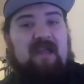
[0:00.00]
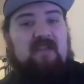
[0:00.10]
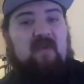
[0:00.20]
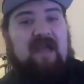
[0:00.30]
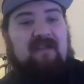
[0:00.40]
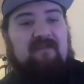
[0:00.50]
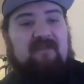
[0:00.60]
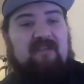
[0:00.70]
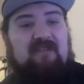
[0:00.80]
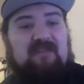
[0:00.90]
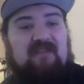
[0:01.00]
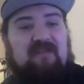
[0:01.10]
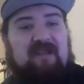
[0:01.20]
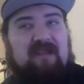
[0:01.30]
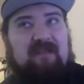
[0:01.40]
and you have you know sort
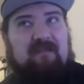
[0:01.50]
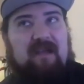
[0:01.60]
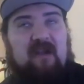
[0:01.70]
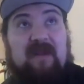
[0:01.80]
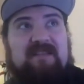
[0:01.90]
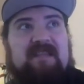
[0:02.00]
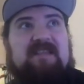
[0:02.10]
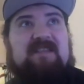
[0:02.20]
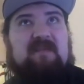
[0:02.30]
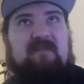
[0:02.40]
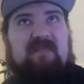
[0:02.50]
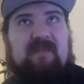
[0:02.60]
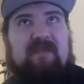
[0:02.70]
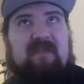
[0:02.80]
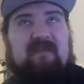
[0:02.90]
of like i don't want to say
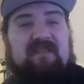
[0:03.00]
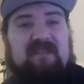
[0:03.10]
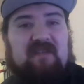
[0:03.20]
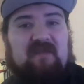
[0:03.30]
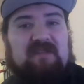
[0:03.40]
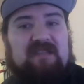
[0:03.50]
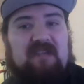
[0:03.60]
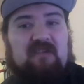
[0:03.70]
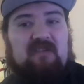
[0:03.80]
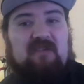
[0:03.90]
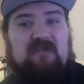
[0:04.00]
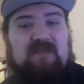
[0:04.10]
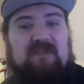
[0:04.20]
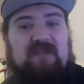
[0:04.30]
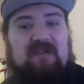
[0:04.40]
simple but the materials that you
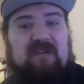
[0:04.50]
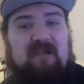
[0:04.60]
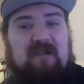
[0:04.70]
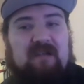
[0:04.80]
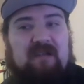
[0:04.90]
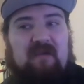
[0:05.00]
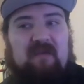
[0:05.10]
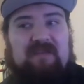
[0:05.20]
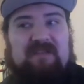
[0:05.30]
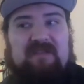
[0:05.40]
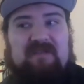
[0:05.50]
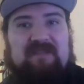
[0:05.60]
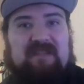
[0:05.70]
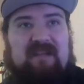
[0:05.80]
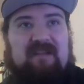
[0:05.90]
use are you know
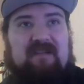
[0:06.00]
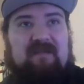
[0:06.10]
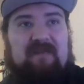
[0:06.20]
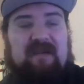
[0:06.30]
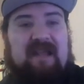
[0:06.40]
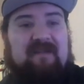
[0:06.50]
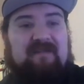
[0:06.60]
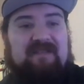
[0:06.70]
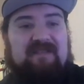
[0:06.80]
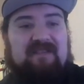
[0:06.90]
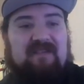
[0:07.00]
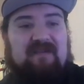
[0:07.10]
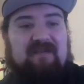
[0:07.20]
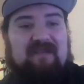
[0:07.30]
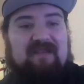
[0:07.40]
materials that are perhaps you
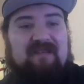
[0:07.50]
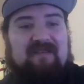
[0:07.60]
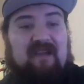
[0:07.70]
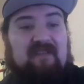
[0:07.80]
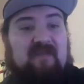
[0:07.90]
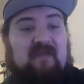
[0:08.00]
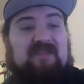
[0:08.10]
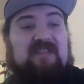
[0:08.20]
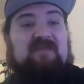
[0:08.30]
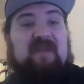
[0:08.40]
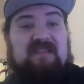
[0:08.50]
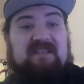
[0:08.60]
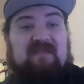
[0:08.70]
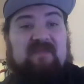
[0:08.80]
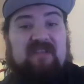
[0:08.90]
know not the most
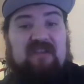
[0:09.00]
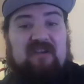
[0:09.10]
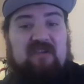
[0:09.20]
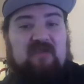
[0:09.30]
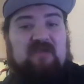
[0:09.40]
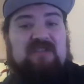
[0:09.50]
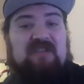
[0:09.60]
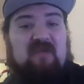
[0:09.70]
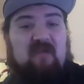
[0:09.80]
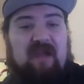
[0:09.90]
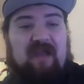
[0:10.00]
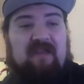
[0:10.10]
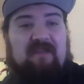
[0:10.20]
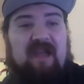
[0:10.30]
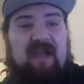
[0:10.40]
expensive but they're used in a
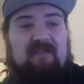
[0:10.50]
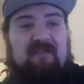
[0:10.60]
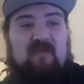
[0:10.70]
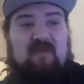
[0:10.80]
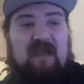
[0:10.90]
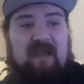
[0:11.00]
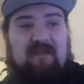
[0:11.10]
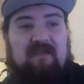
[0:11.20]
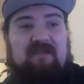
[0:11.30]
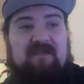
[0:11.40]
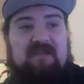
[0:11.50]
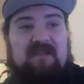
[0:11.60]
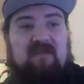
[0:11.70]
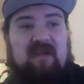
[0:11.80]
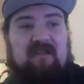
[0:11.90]
way that create this
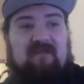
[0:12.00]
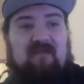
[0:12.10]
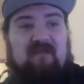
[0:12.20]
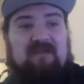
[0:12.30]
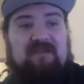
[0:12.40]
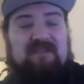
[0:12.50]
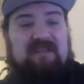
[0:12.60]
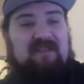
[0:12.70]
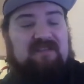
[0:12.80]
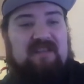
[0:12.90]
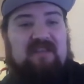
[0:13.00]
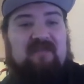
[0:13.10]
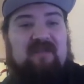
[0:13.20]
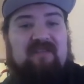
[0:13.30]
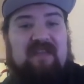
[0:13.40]
incredible world so tell us a little
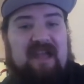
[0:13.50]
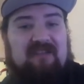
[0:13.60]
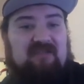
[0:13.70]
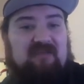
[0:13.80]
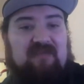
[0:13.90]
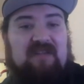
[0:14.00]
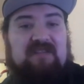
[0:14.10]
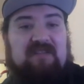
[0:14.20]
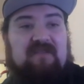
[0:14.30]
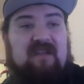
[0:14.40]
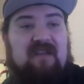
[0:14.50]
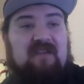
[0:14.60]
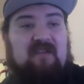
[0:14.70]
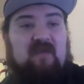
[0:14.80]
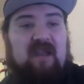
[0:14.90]
about the actual process of
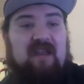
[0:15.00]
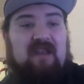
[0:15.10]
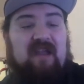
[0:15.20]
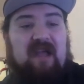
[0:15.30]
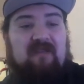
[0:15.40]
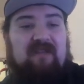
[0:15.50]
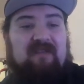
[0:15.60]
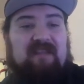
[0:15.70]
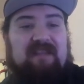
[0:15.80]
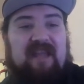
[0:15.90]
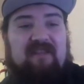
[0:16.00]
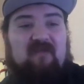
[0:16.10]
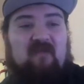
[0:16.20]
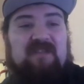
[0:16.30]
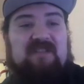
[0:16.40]
creating how the, the
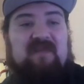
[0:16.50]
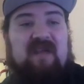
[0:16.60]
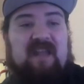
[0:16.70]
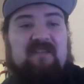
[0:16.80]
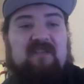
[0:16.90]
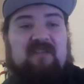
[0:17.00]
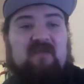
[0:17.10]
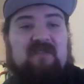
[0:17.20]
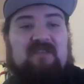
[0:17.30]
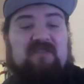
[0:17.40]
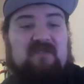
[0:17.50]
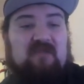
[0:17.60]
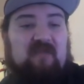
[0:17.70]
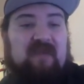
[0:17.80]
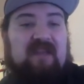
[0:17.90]
labor was divided between the two
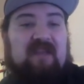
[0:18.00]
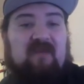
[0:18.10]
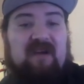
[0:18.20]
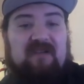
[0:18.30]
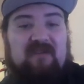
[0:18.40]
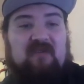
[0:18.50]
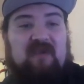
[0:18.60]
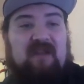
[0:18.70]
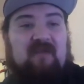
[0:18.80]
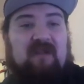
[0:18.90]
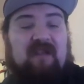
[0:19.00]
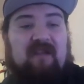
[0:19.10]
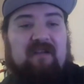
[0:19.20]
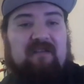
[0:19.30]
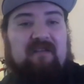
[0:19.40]
who painted what who created what
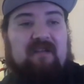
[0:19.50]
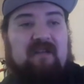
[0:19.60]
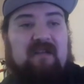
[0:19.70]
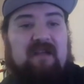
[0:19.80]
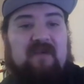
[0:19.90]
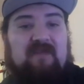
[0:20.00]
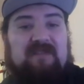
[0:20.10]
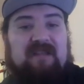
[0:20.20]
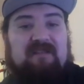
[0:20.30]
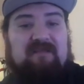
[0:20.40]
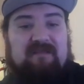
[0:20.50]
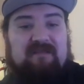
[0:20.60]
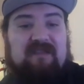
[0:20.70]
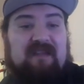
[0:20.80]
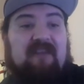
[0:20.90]
character how was that you
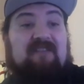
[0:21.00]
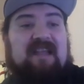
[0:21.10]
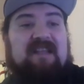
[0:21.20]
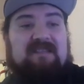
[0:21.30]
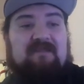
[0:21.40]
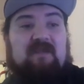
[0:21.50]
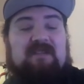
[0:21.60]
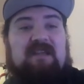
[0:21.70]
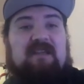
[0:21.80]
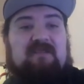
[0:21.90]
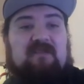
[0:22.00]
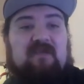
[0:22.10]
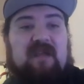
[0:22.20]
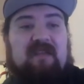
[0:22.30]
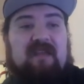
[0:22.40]
know how intensive was that to
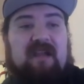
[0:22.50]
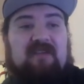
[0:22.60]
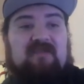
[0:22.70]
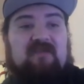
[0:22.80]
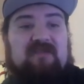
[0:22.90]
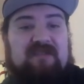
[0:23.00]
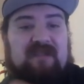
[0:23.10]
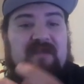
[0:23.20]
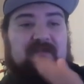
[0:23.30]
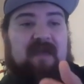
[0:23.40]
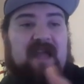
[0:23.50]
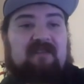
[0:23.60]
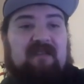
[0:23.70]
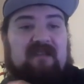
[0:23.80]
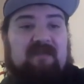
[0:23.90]
create the actual words
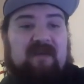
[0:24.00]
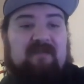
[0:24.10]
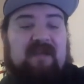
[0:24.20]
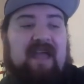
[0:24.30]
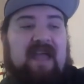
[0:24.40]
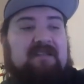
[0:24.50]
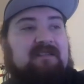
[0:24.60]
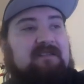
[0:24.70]
manually but by hand